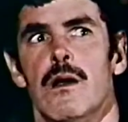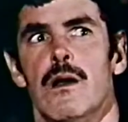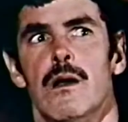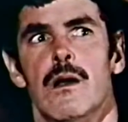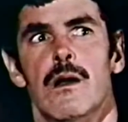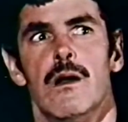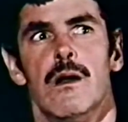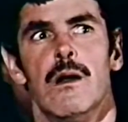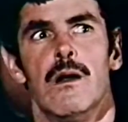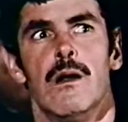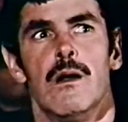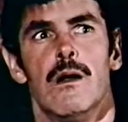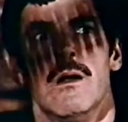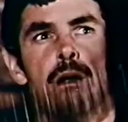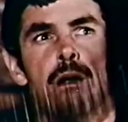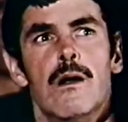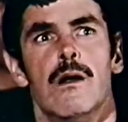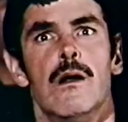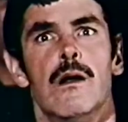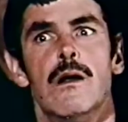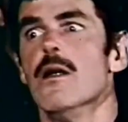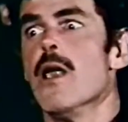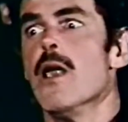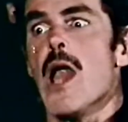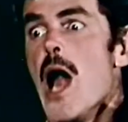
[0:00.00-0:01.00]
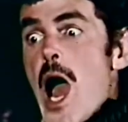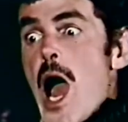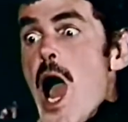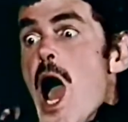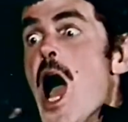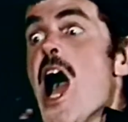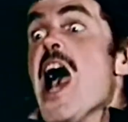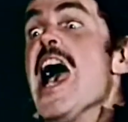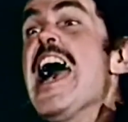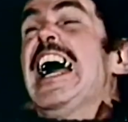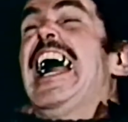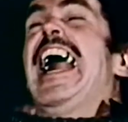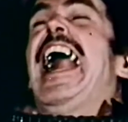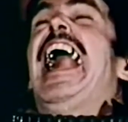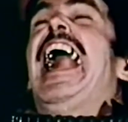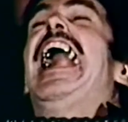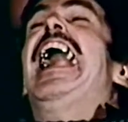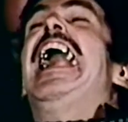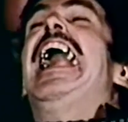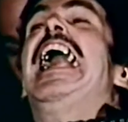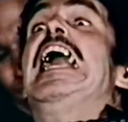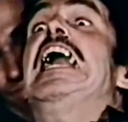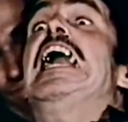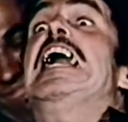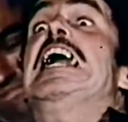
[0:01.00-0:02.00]
be traced back to the roots of a
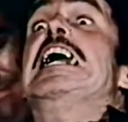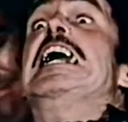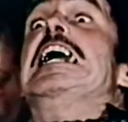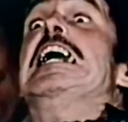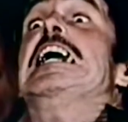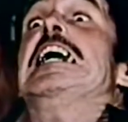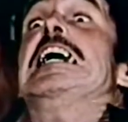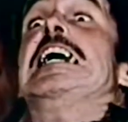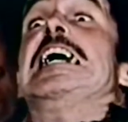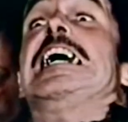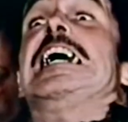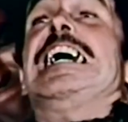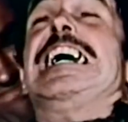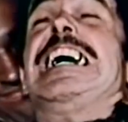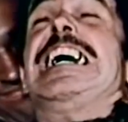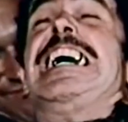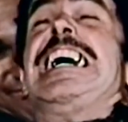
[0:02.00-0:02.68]
deeply taboo